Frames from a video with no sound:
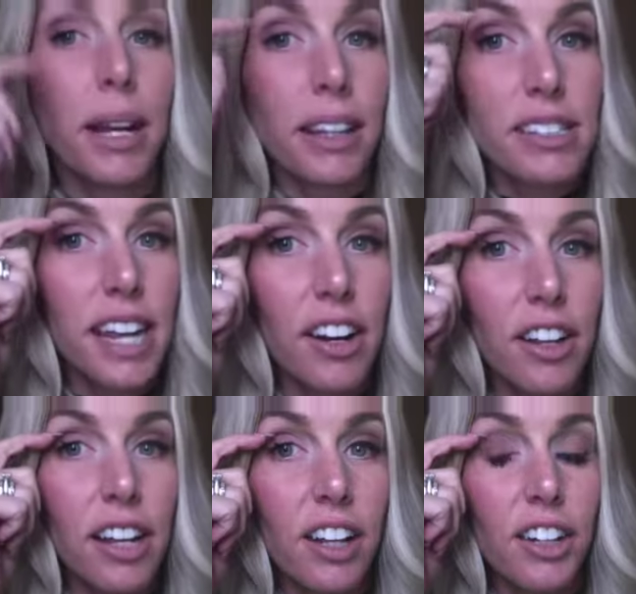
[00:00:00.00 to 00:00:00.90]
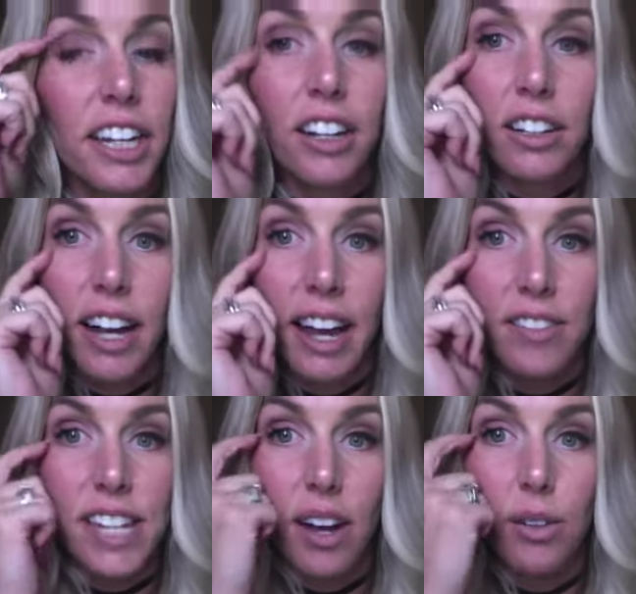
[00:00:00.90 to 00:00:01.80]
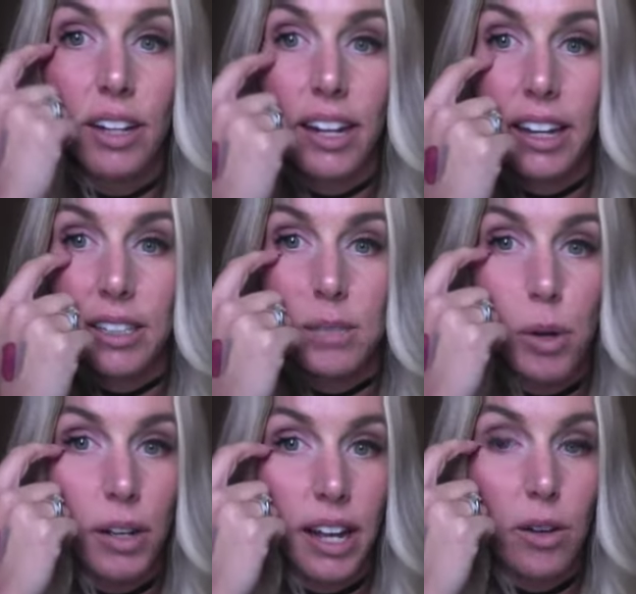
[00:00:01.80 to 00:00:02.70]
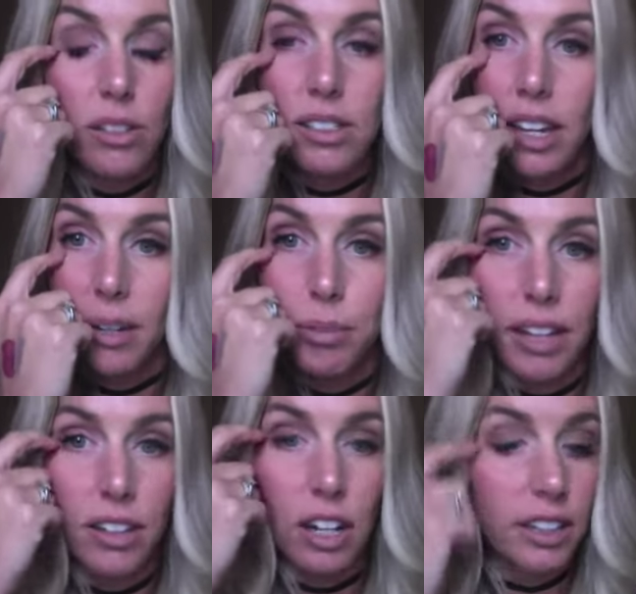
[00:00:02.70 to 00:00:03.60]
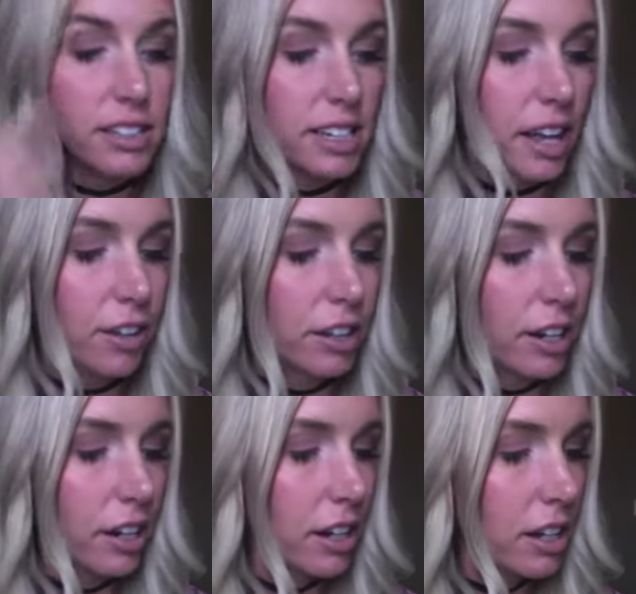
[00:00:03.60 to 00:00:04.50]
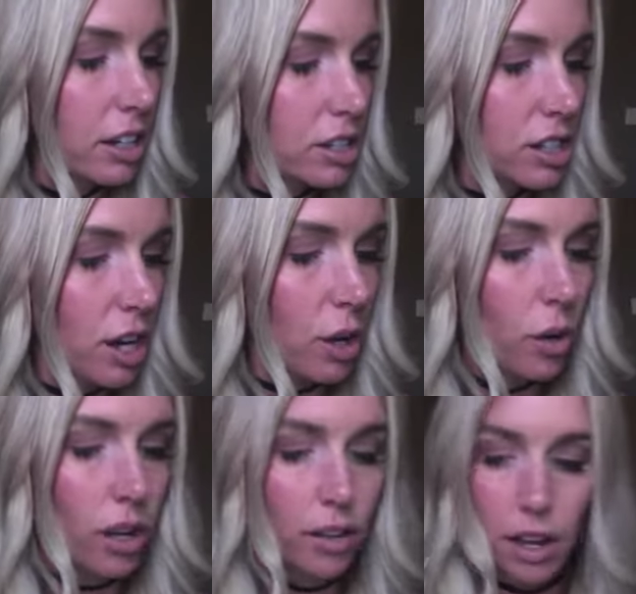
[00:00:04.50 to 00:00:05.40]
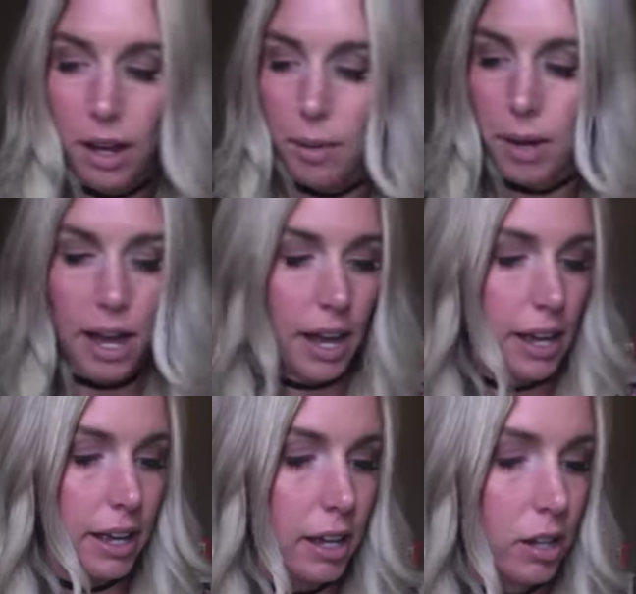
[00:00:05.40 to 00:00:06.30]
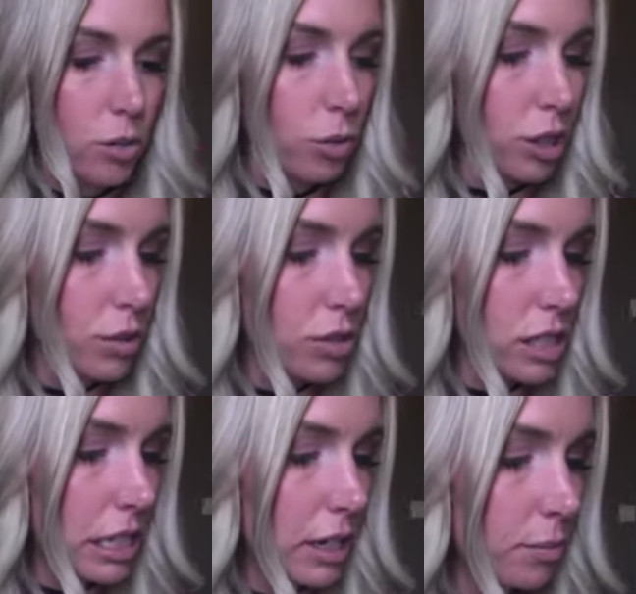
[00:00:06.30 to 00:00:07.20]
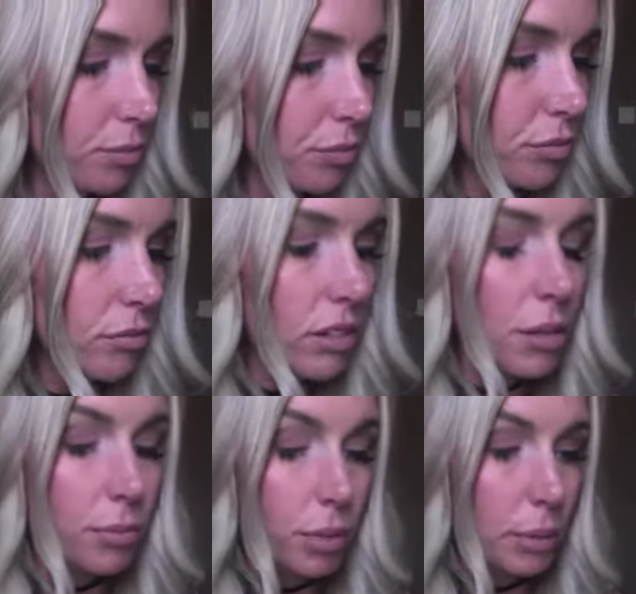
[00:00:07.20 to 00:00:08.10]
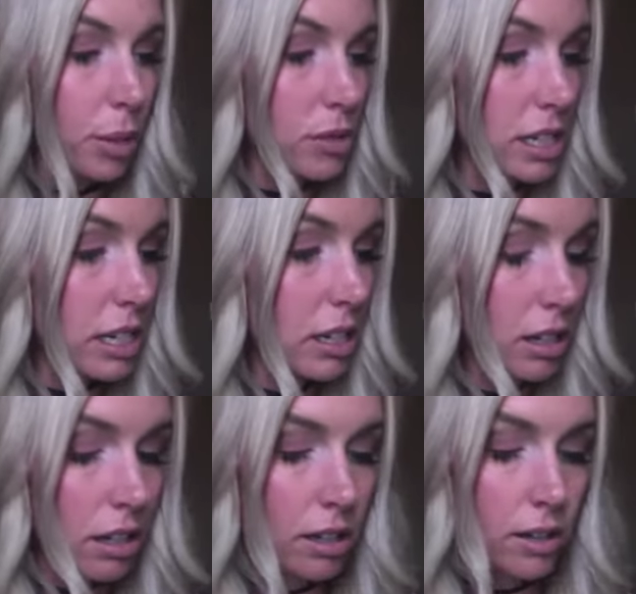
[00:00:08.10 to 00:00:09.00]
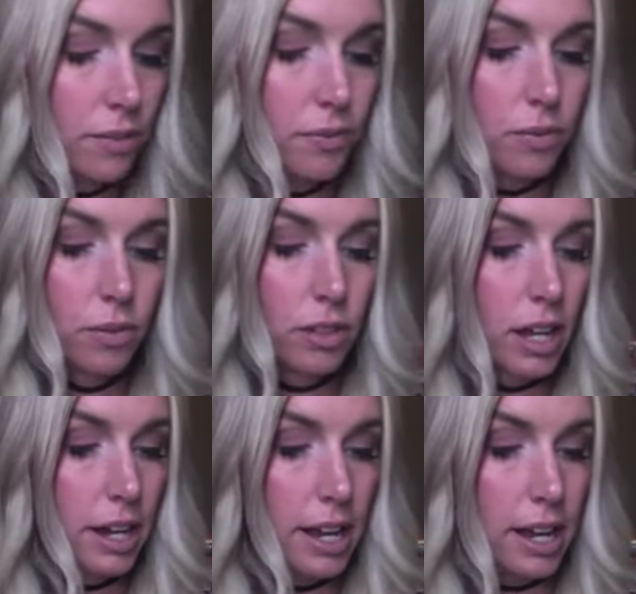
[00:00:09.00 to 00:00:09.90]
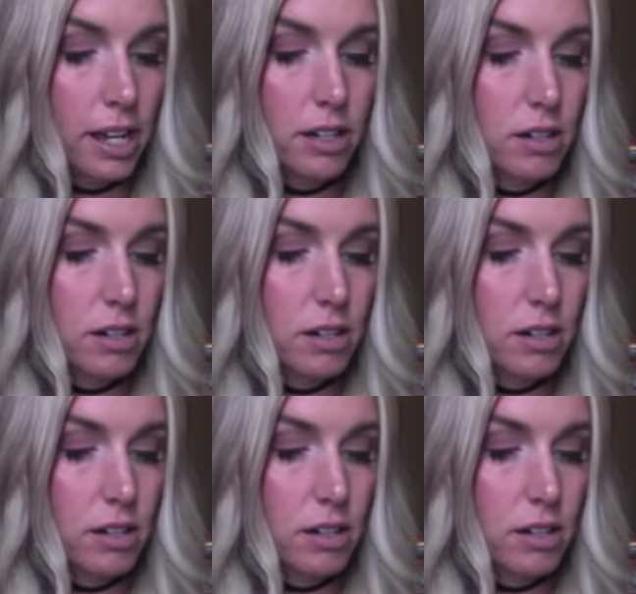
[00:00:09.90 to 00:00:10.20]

I like to carry the color here. I have down, and I kind of smoke it out and kind of blend it all in together there. So I will use the Pink Posy that I had.